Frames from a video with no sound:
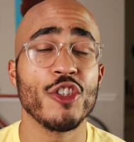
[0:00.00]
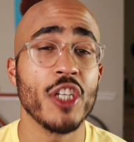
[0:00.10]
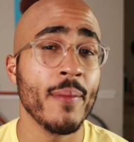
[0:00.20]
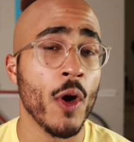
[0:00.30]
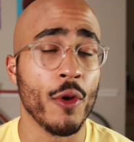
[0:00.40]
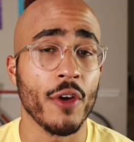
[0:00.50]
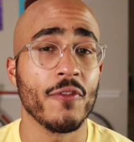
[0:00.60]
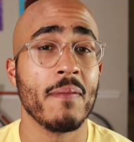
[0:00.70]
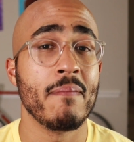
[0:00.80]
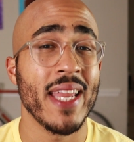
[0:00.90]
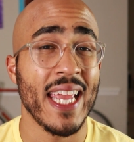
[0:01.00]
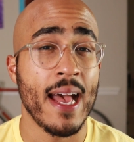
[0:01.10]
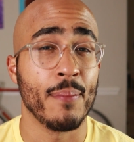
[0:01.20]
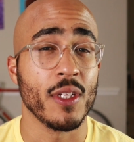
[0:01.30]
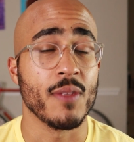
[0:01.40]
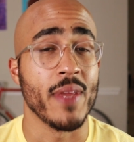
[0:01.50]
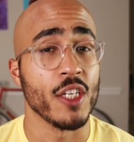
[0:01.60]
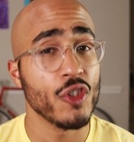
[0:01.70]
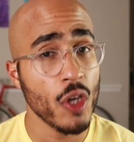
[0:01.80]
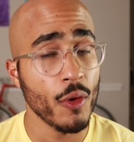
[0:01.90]
gym owner from Minneapolis,
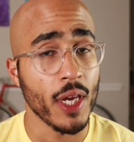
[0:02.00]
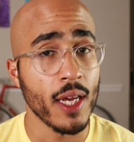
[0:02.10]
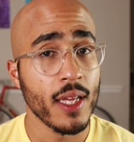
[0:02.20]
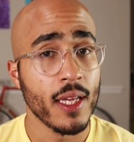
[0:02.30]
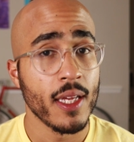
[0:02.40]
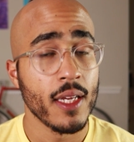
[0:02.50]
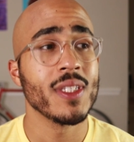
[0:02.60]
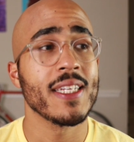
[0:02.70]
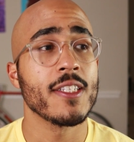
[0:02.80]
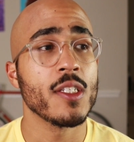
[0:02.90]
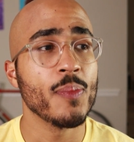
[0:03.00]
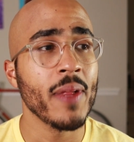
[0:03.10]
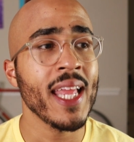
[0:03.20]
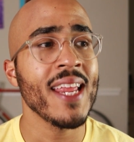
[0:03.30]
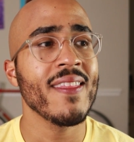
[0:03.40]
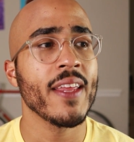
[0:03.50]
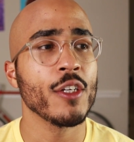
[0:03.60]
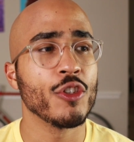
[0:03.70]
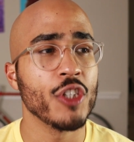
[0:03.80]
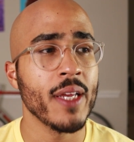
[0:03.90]
Minnesota, was explaining
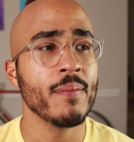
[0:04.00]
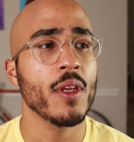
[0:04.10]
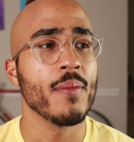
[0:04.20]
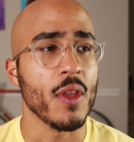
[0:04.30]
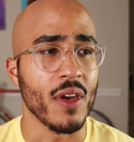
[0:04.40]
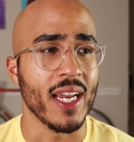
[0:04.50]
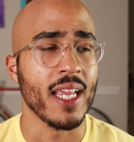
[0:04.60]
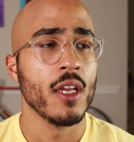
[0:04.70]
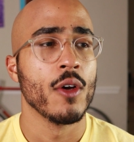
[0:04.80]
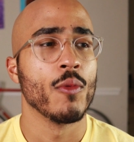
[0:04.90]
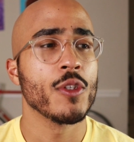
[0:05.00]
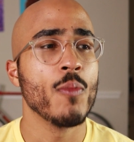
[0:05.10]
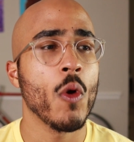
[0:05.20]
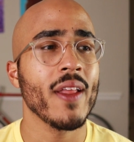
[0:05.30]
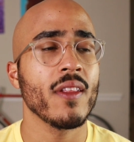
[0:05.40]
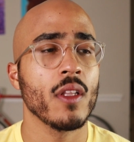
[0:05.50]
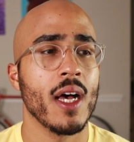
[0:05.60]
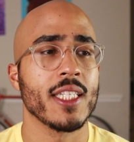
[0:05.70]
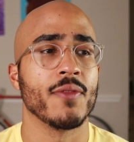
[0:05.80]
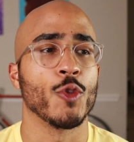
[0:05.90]
their gym community was mourning the
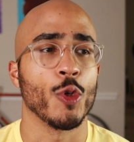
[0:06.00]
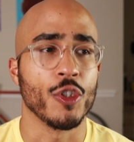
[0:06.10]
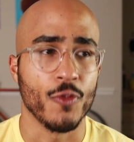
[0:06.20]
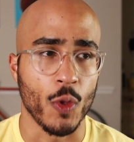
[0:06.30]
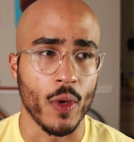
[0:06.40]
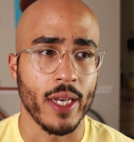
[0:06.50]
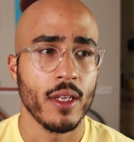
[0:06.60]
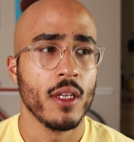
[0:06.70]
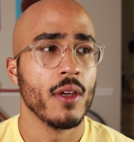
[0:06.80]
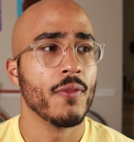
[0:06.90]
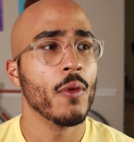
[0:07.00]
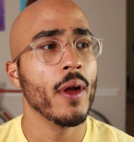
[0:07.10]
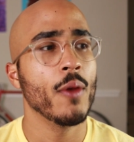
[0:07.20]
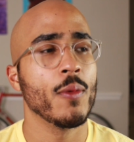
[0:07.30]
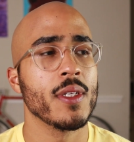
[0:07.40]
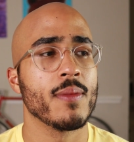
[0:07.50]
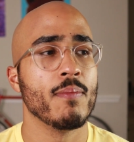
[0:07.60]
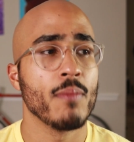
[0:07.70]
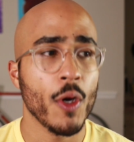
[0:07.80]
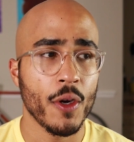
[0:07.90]
loss of George Floyd. Floyd was
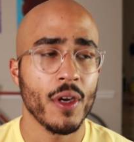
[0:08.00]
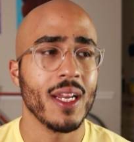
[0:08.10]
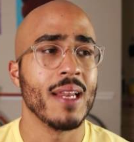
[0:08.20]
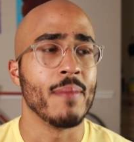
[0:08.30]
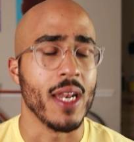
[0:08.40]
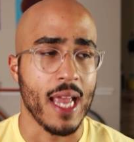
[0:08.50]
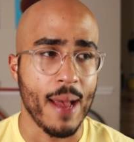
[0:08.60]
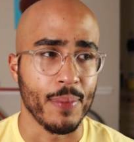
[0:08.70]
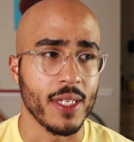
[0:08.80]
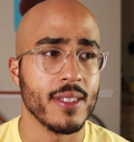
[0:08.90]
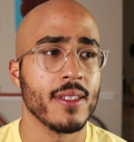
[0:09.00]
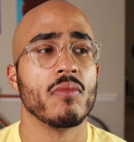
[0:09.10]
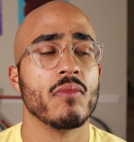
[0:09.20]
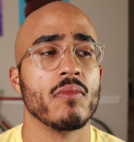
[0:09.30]
murdered in Minneapolis.